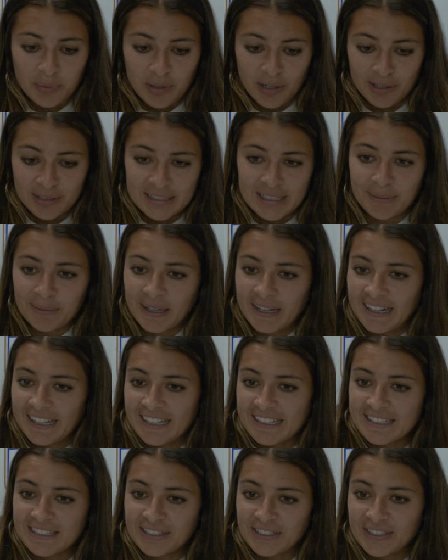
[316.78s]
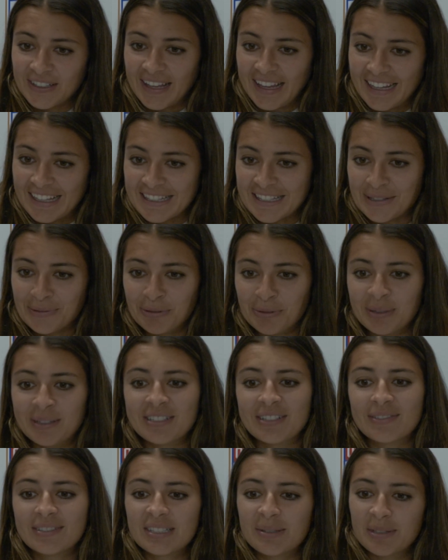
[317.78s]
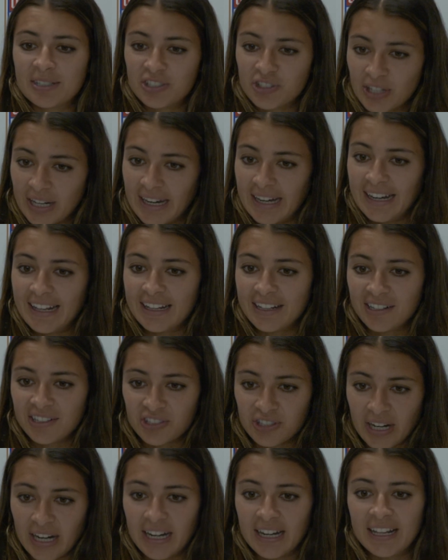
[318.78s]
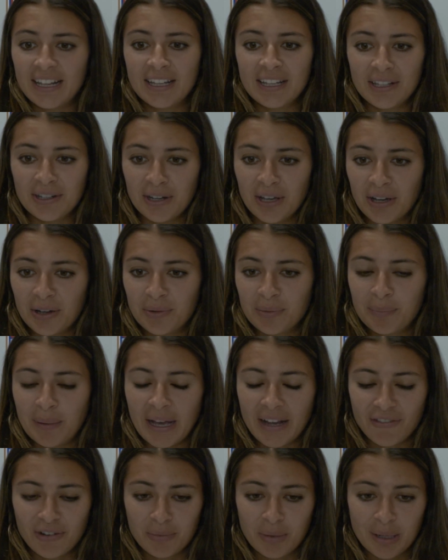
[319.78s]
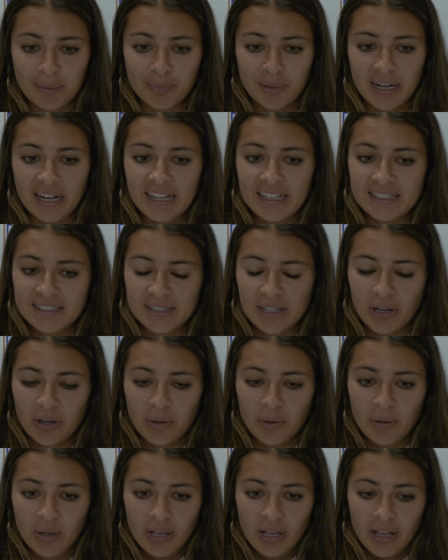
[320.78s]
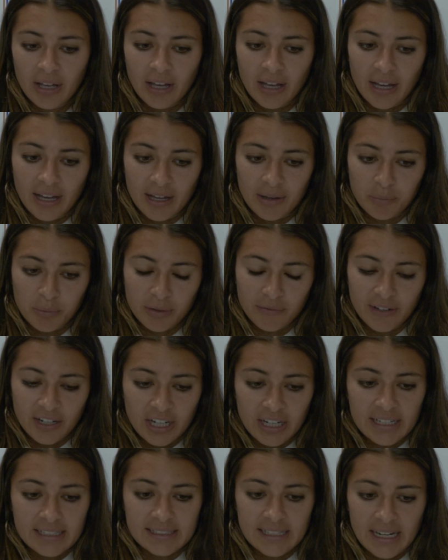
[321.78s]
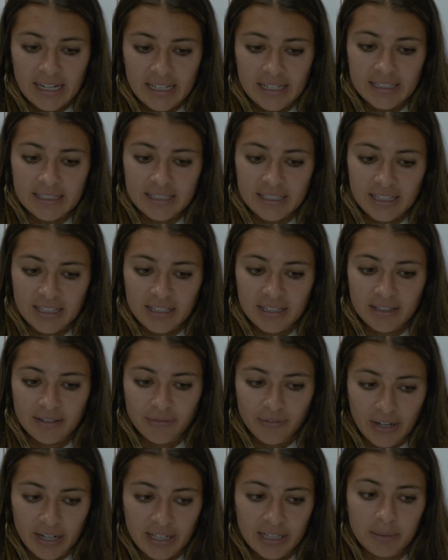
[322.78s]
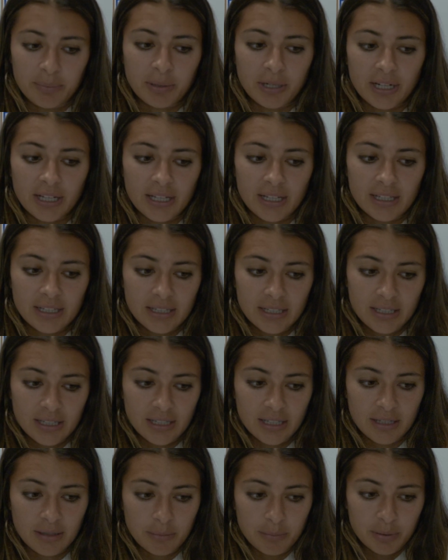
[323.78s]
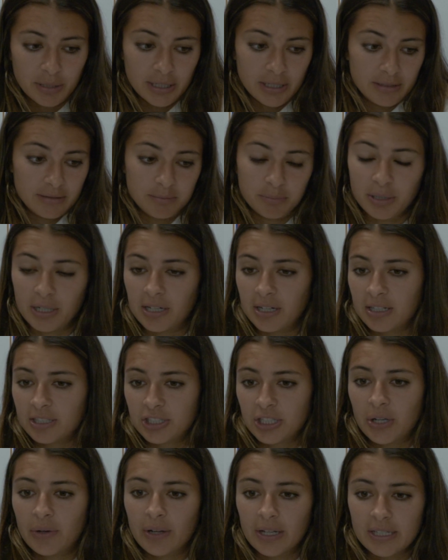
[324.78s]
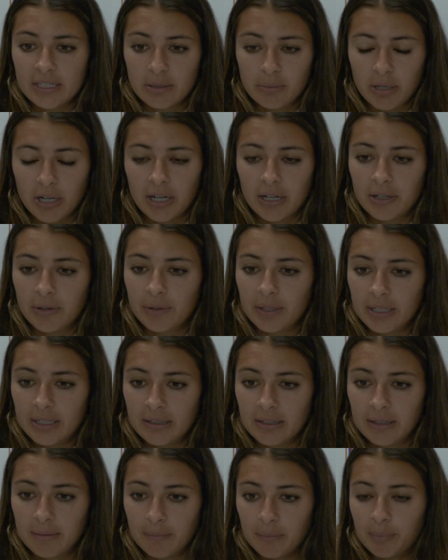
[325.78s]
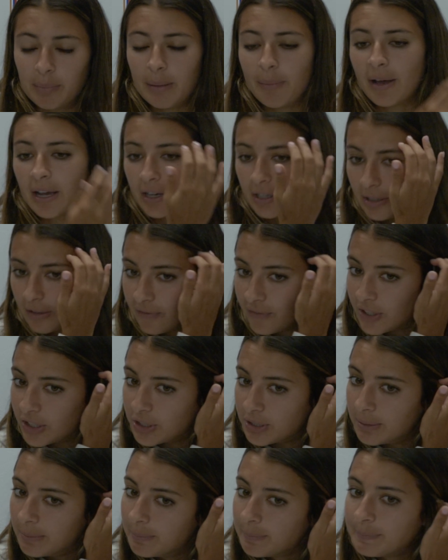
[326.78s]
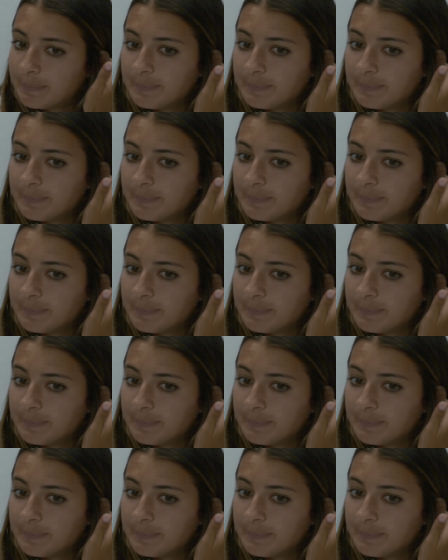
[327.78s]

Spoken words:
our team kind of gets a little antsy when we've just been training, you know, back from our break. So we're very excited to finally put a show on tomorrow and be back on the field.